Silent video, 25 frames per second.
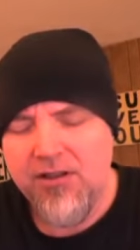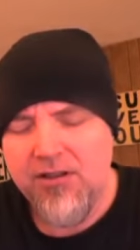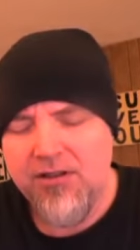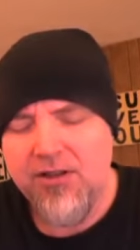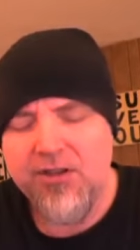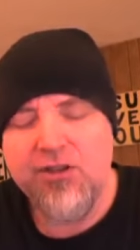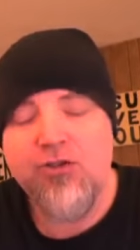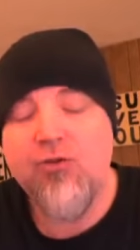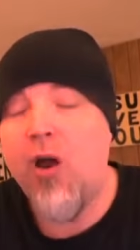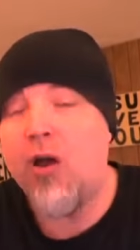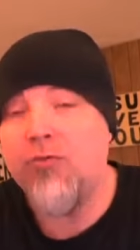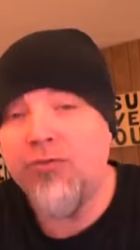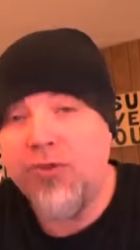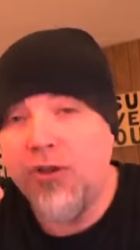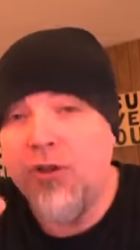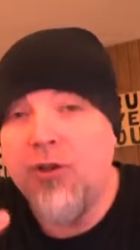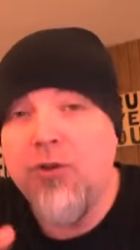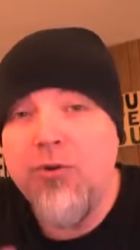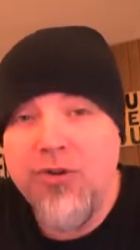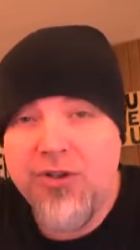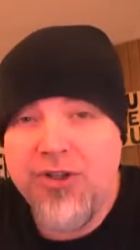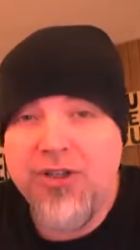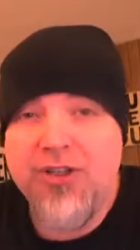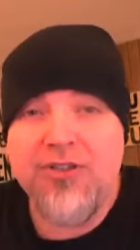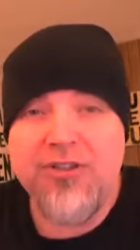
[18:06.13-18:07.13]
The strong
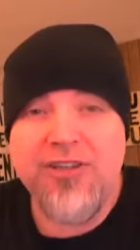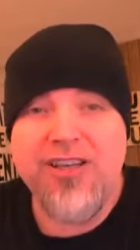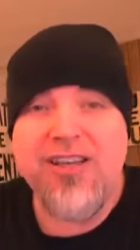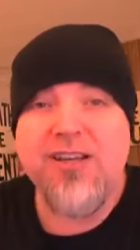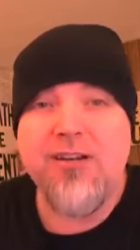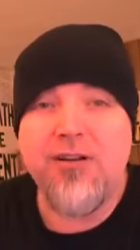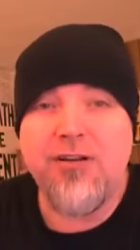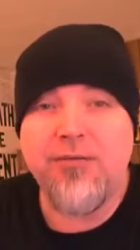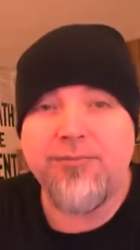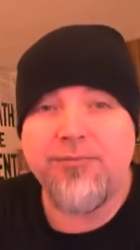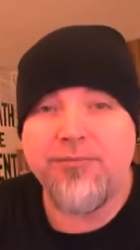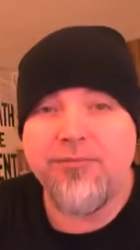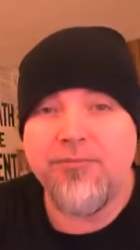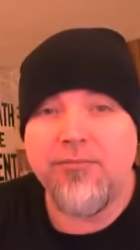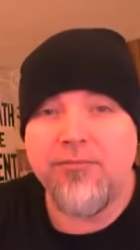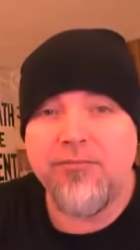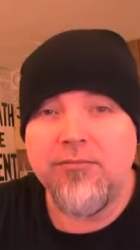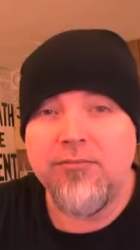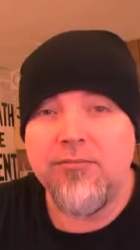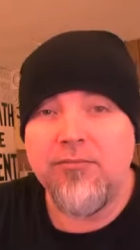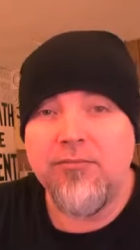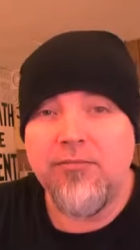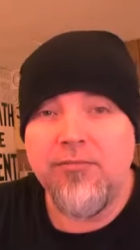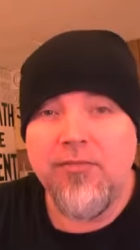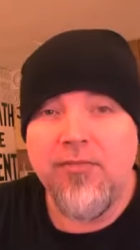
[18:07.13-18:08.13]
delusion is here.
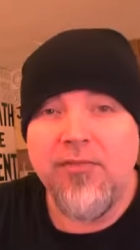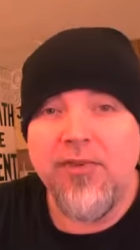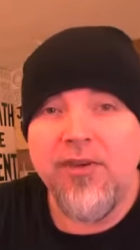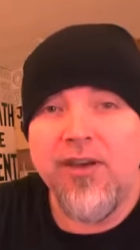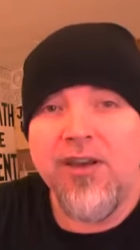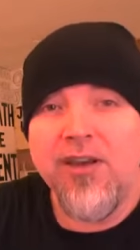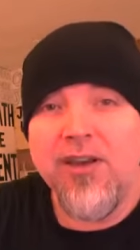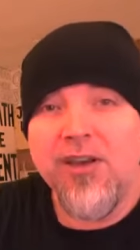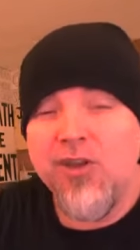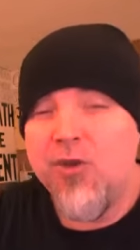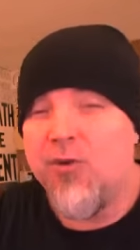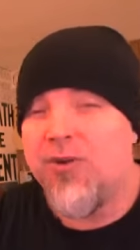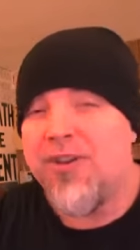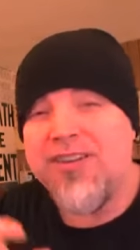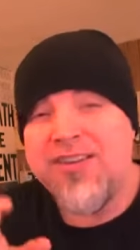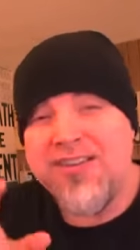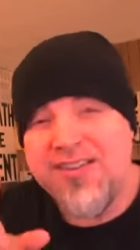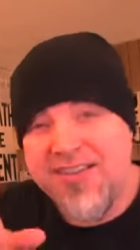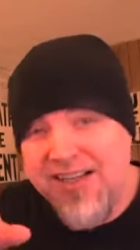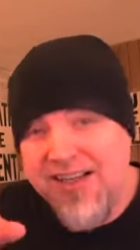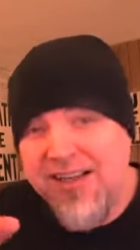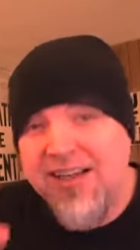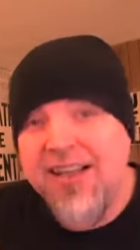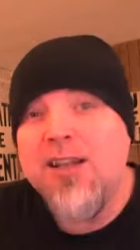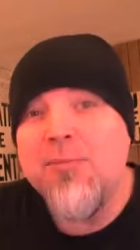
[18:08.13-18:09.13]
You can
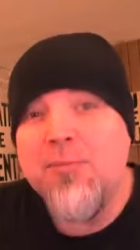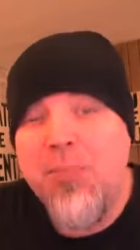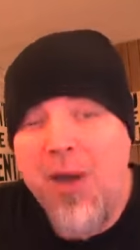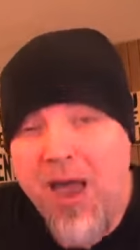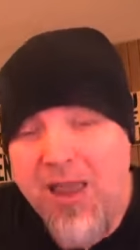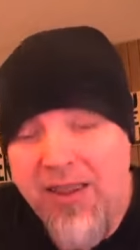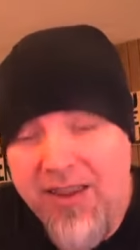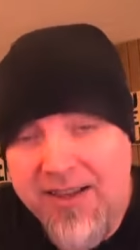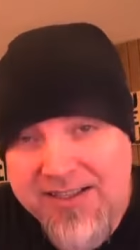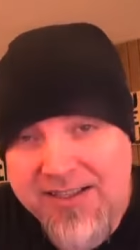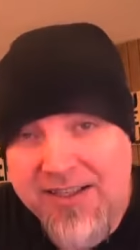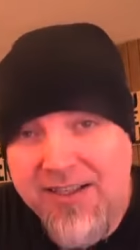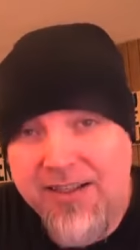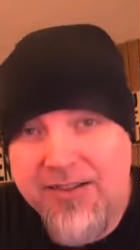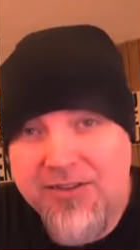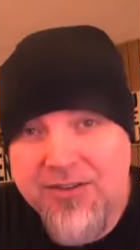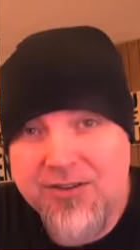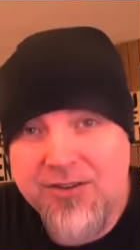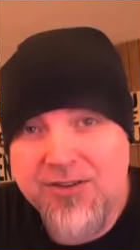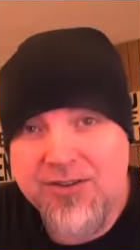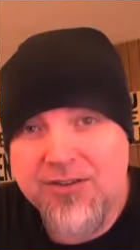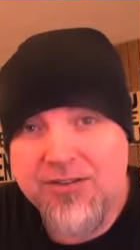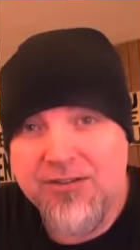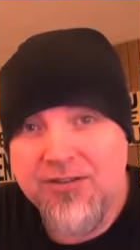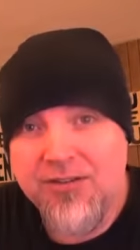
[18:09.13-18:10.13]
see it in
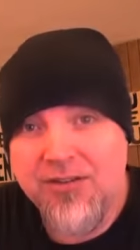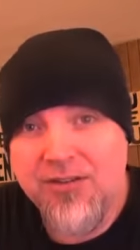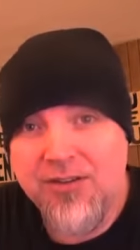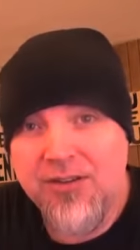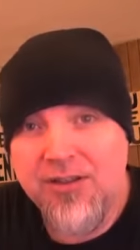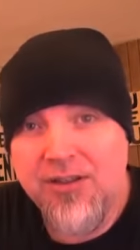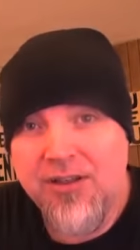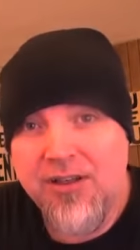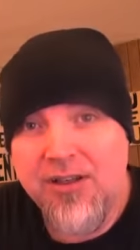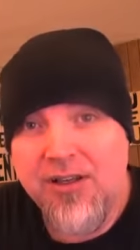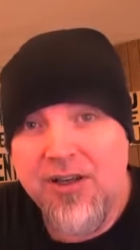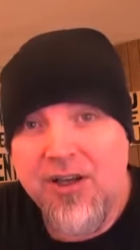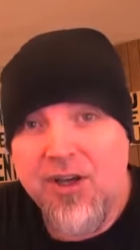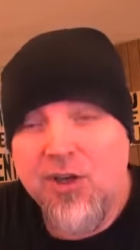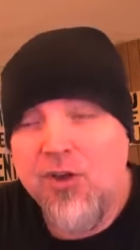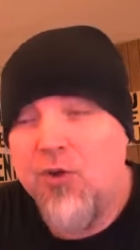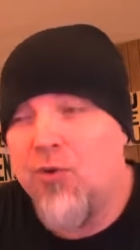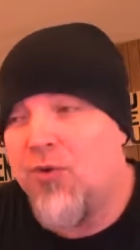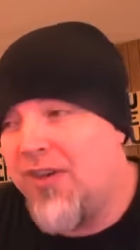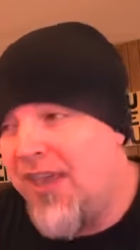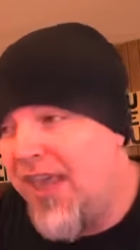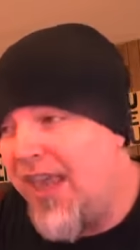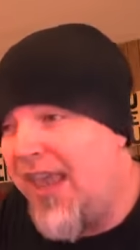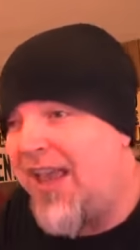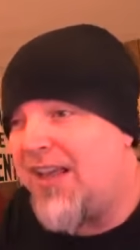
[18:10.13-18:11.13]
politics. You
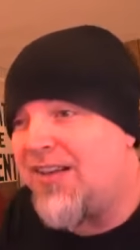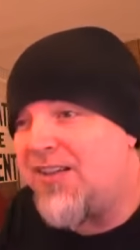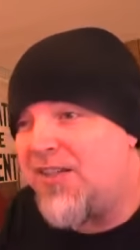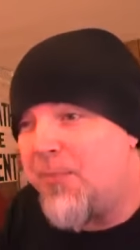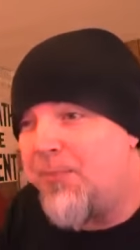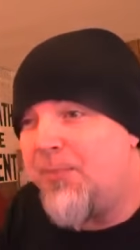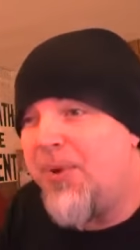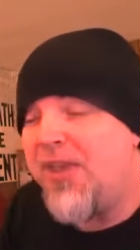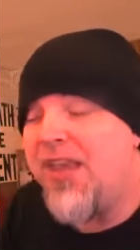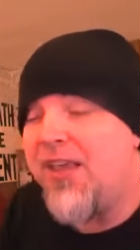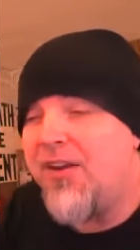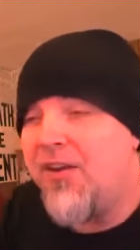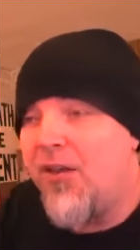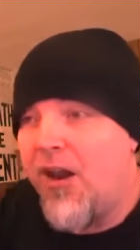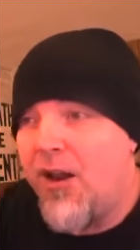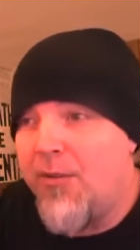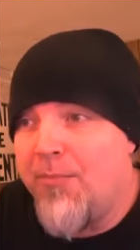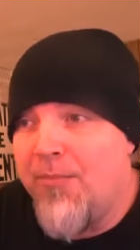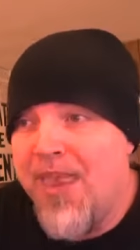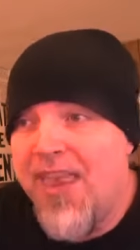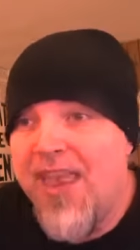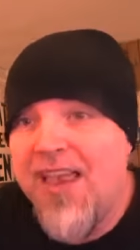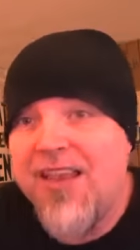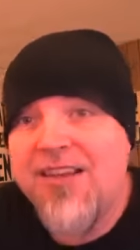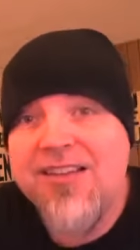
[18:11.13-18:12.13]
can't depend on a
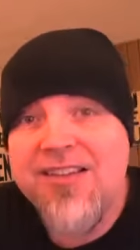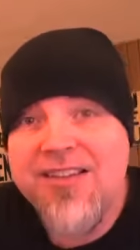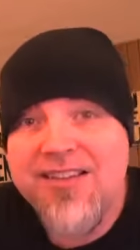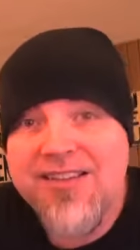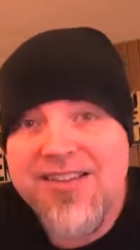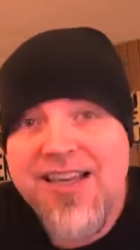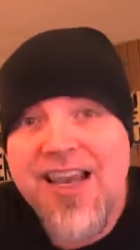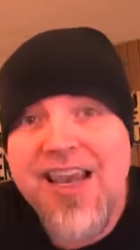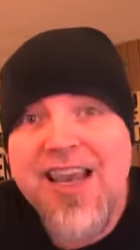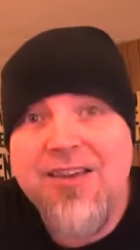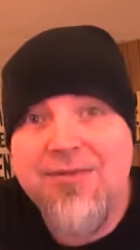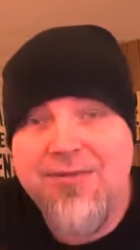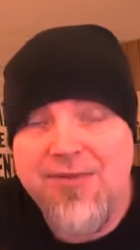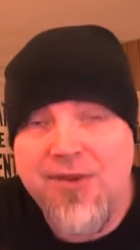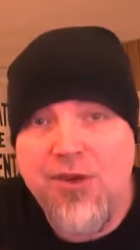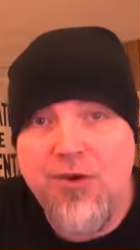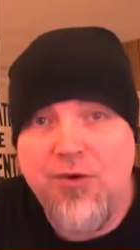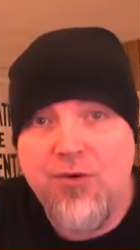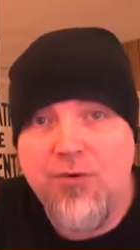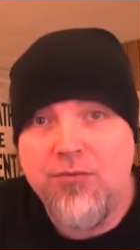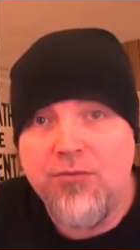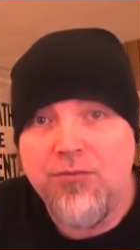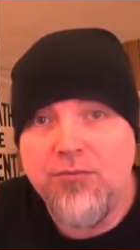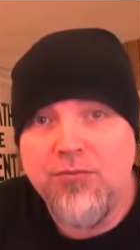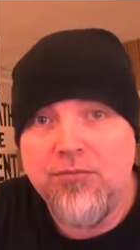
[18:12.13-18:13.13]
man to save
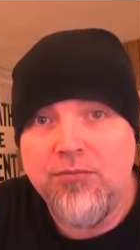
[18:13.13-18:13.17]
you.